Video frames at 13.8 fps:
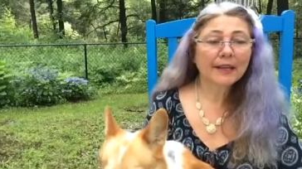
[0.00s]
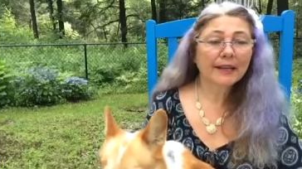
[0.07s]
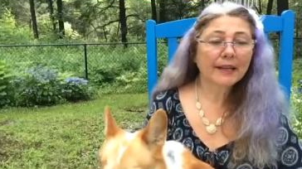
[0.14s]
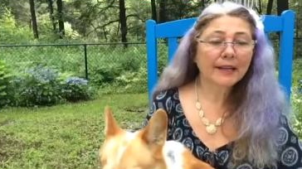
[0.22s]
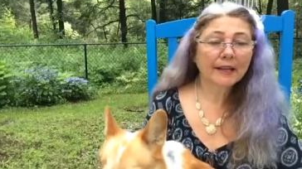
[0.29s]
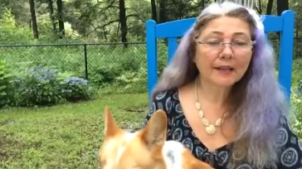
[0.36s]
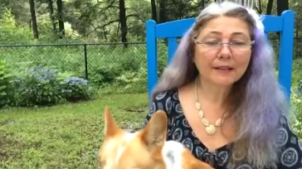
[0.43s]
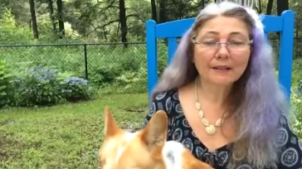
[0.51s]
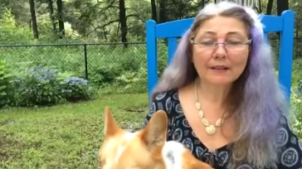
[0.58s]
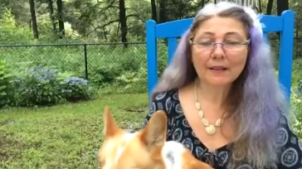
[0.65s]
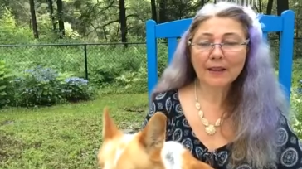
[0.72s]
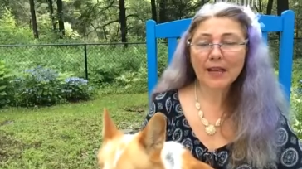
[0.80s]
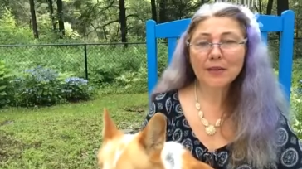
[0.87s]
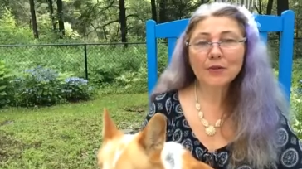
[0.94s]
and
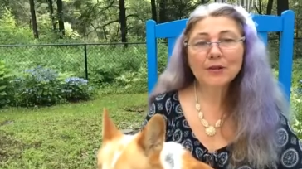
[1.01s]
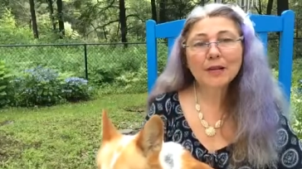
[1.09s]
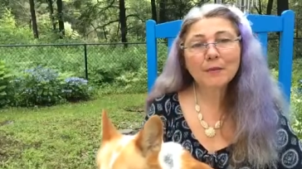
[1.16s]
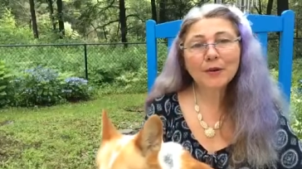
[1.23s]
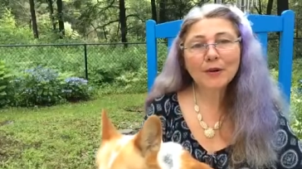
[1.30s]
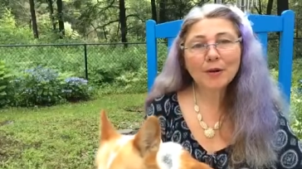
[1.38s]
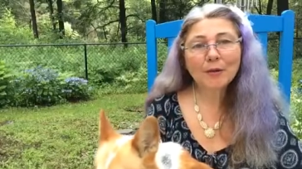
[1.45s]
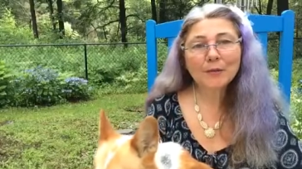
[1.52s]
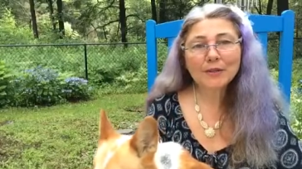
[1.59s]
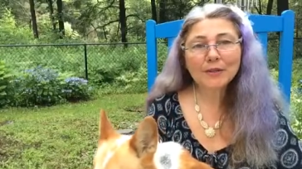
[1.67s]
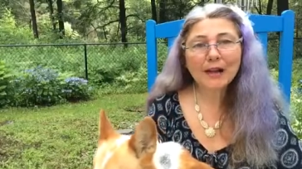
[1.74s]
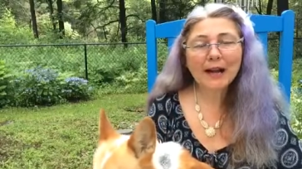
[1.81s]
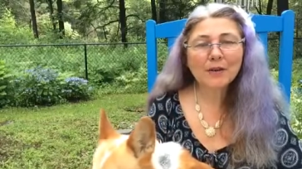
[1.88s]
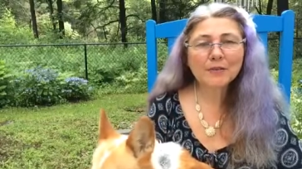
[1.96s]
that you come home to
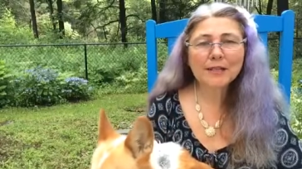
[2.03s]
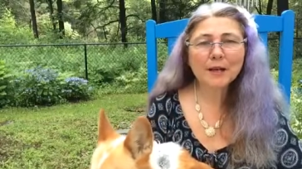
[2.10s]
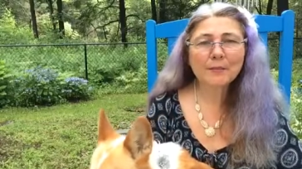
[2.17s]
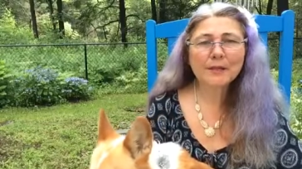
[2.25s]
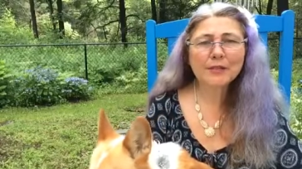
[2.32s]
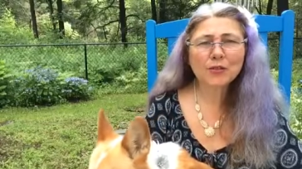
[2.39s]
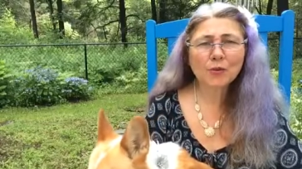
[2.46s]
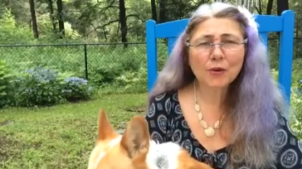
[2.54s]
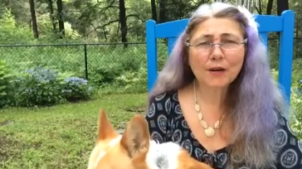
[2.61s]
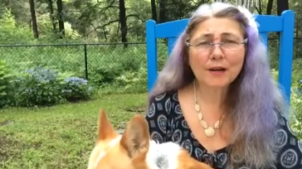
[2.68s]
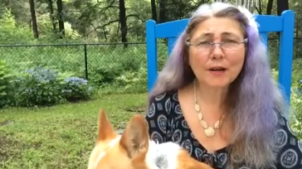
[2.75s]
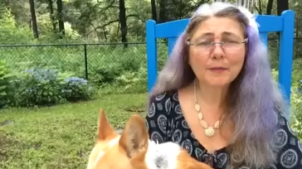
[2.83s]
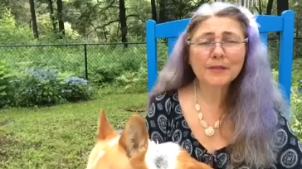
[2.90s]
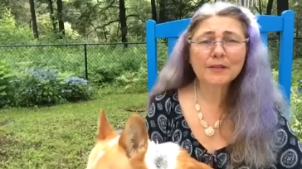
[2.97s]
your house not being torn
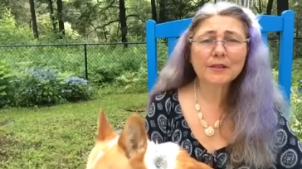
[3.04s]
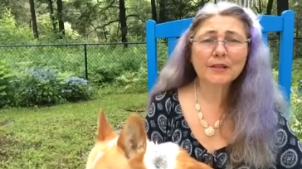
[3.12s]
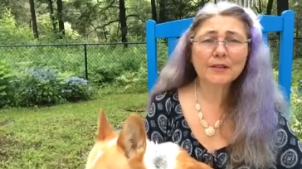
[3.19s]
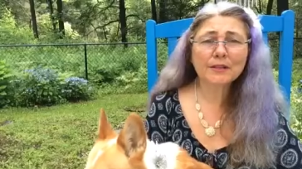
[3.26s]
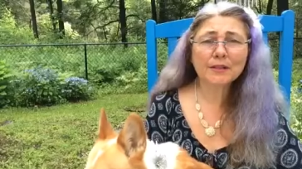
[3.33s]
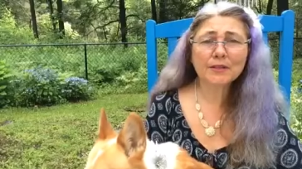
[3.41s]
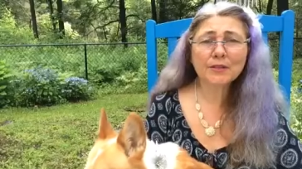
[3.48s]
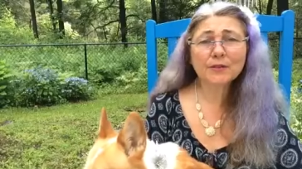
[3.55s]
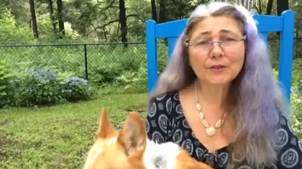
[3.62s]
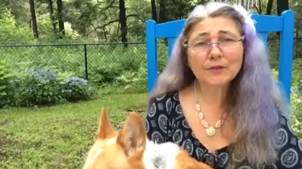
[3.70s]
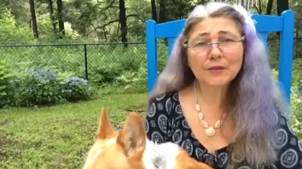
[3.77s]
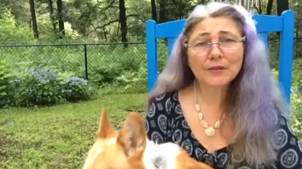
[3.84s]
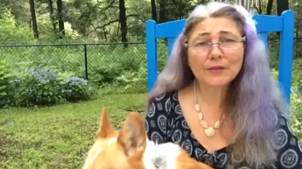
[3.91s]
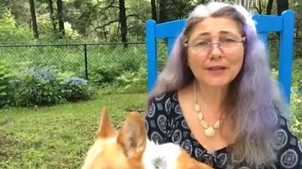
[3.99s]
up, so that the two
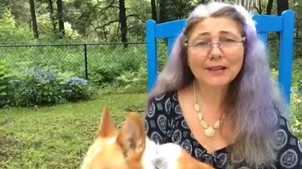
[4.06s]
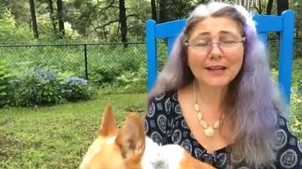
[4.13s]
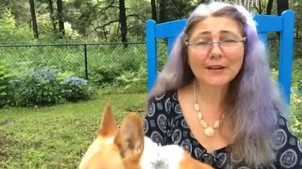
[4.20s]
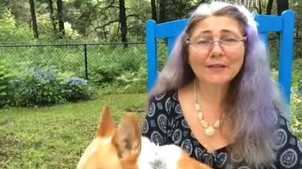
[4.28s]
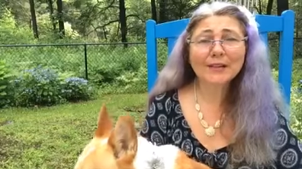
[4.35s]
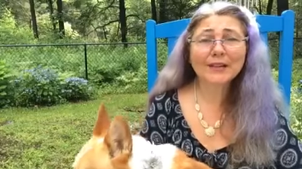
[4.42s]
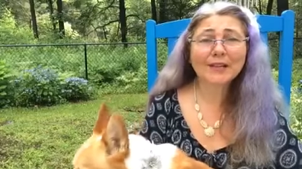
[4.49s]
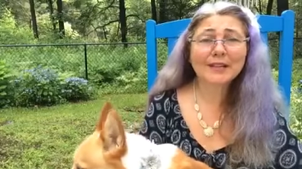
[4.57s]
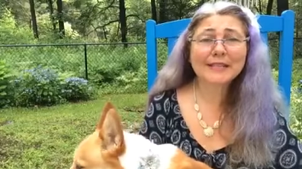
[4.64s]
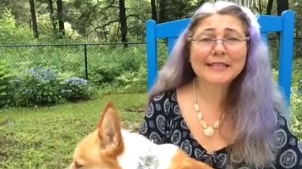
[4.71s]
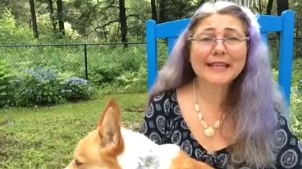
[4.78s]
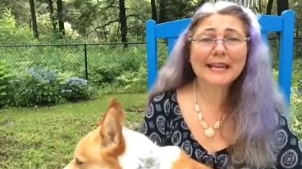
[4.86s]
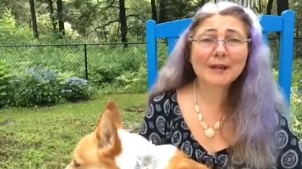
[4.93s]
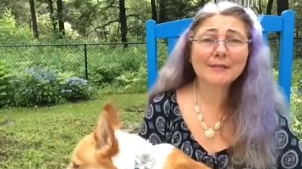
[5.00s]
of you can have a good
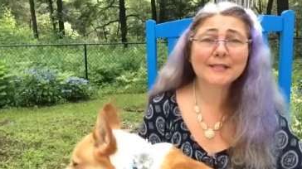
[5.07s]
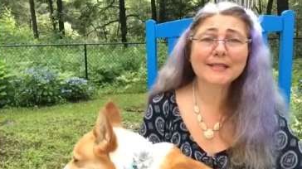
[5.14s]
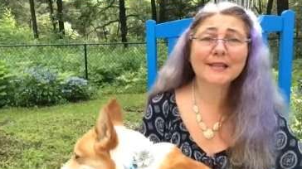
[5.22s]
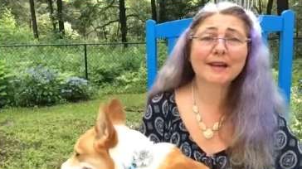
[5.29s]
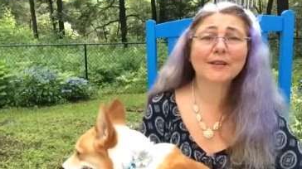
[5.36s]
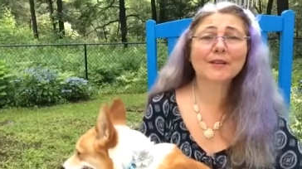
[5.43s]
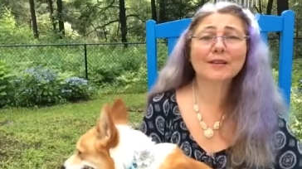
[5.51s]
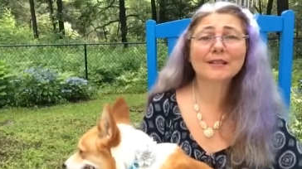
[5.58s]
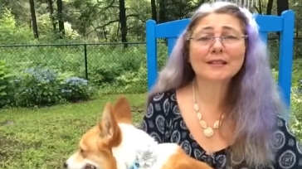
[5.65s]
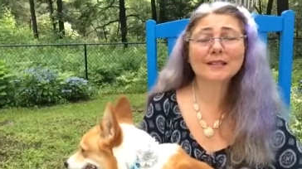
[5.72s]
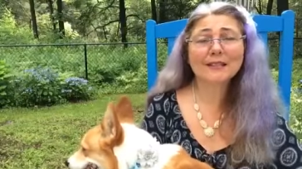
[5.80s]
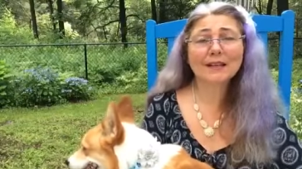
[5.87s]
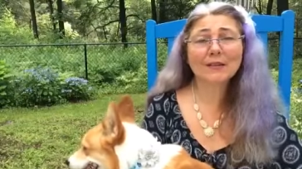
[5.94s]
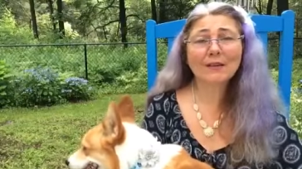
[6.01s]
game together
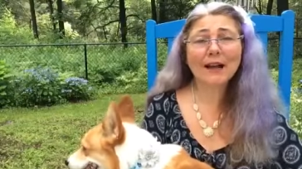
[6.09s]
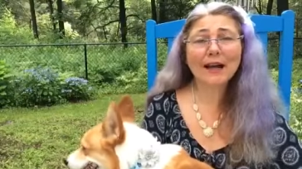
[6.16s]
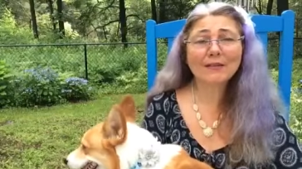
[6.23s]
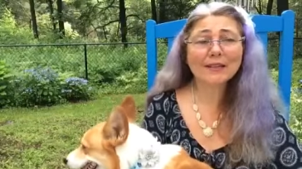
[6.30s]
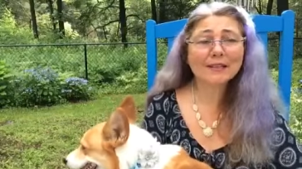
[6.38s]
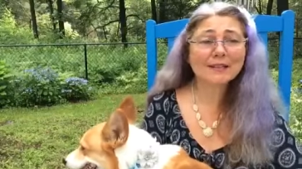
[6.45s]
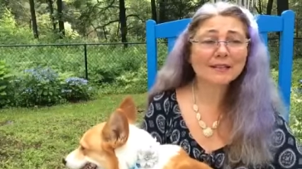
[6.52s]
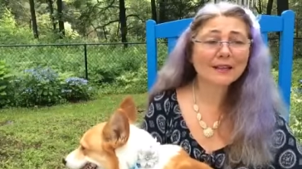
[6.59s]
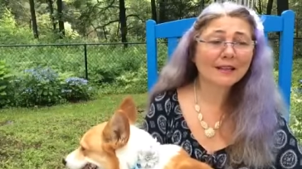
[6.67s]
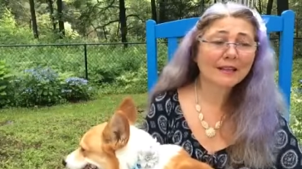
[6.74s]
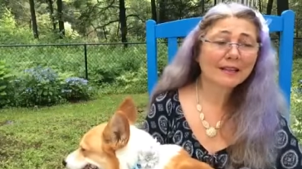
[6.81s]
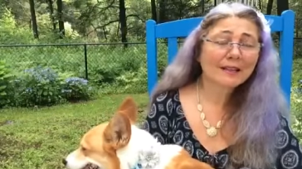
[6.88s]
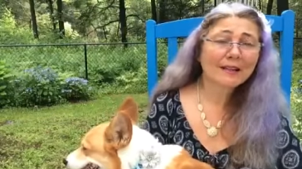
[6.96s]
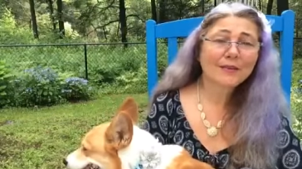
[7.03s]
instead of having to
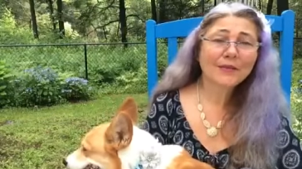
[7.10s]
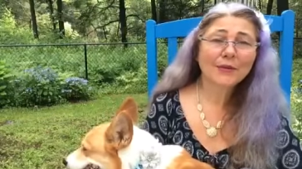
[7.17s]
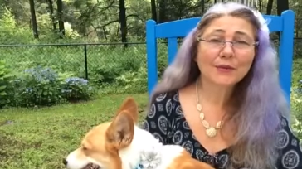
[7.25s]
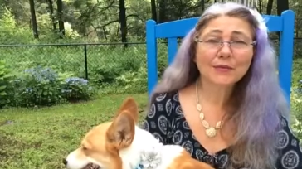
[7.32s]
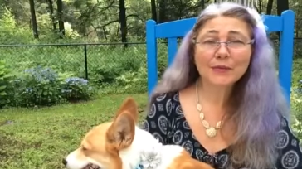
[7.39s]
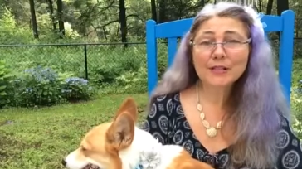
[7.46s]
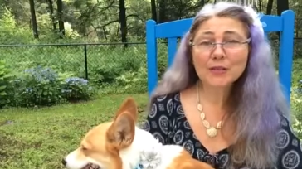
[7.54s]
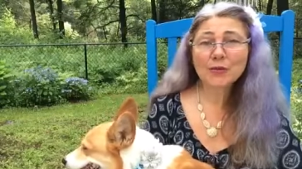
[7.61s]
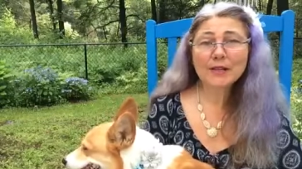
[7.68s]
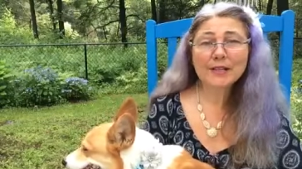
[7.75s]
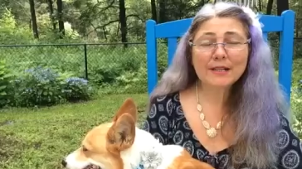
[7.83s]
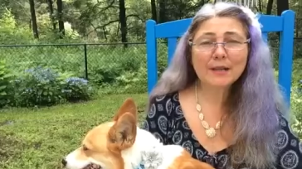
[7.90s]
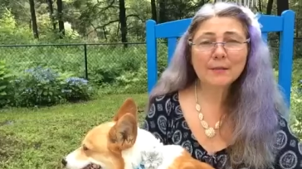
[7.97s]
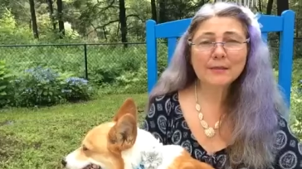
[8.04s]
feel
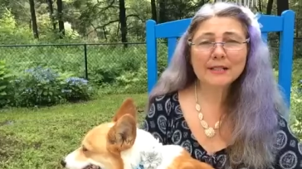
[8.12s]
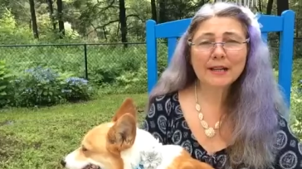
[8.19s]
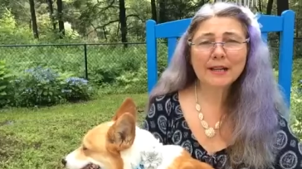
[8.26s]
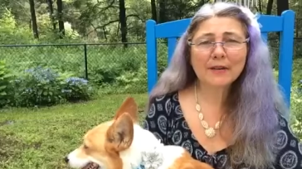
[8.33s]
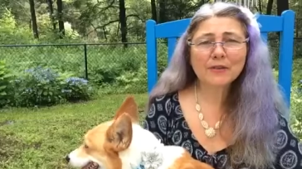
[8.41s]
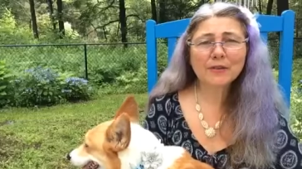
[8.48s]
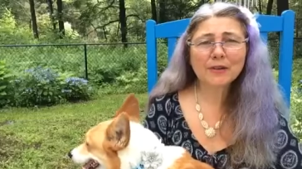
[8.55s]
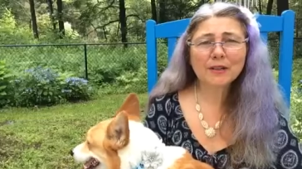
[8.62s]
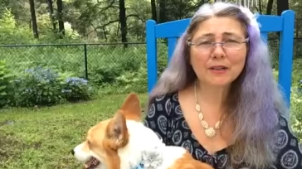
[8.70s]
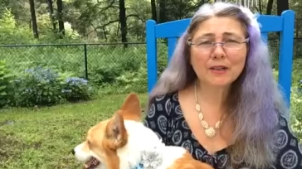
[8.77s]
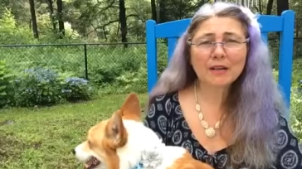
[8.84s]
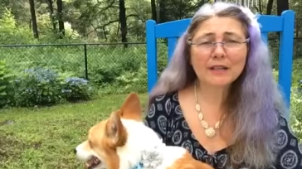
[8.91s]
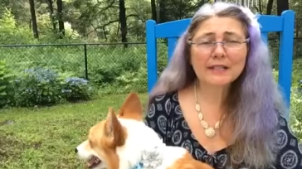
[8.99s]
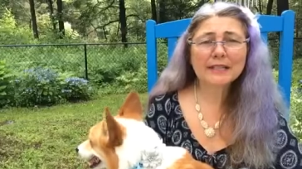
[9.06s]
frustrated and upset after a
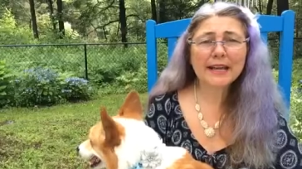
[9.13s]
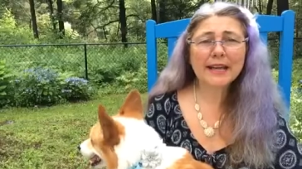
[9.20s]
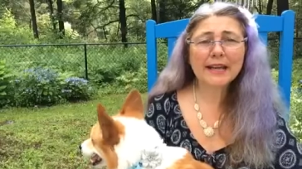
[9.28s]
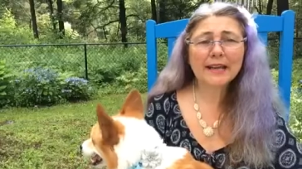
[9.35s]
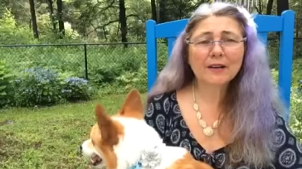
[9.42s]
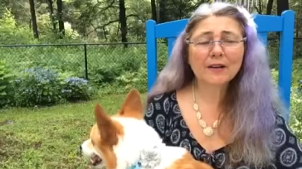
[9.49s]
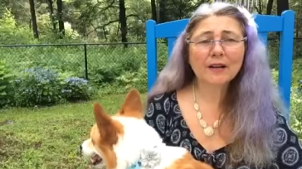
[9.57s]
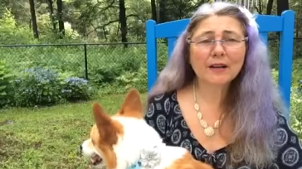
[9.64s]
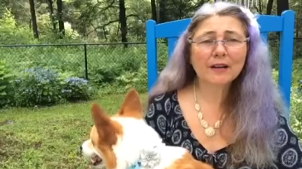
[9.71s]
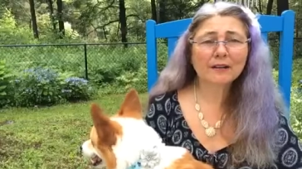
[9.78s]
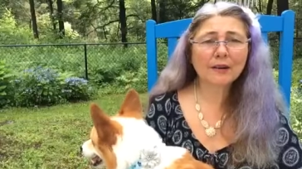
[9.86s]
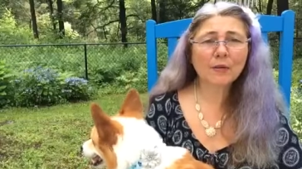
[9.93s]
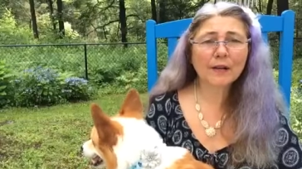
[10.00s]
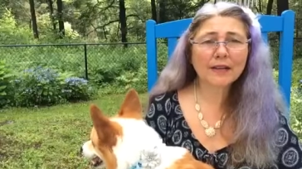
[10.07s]
long day or a
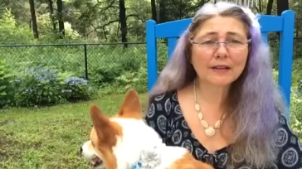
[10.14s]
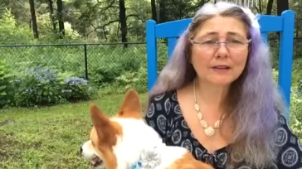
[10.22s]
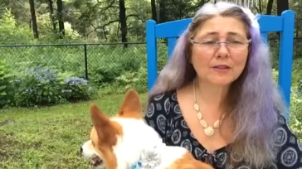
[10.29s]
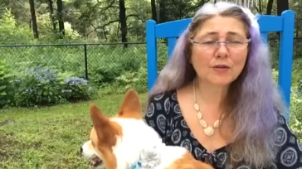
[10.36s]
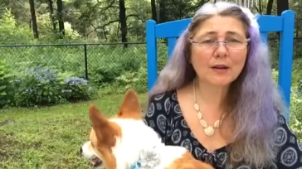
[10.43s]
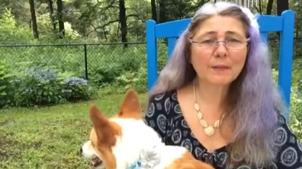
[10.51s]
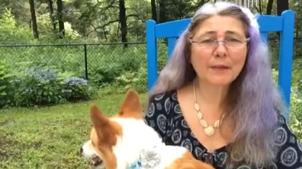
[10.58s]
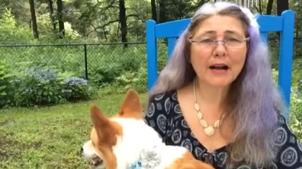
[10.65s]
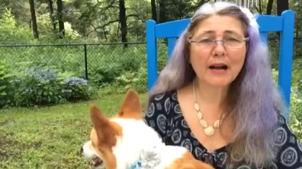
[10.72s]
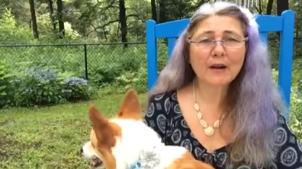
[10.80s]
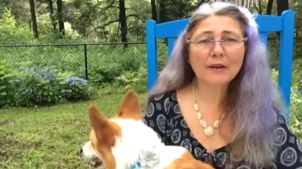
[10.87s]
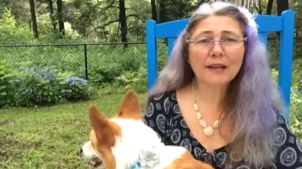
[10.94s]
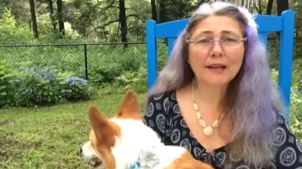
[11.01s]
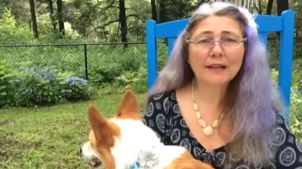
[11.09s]
quick trip
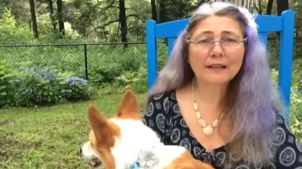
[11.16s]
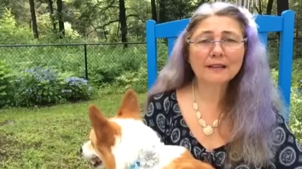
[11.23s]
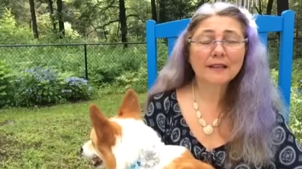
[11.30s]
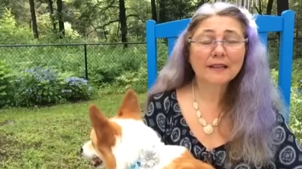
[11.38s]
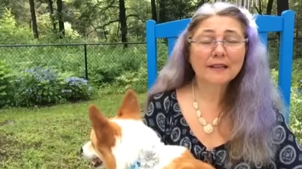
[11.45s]
out and,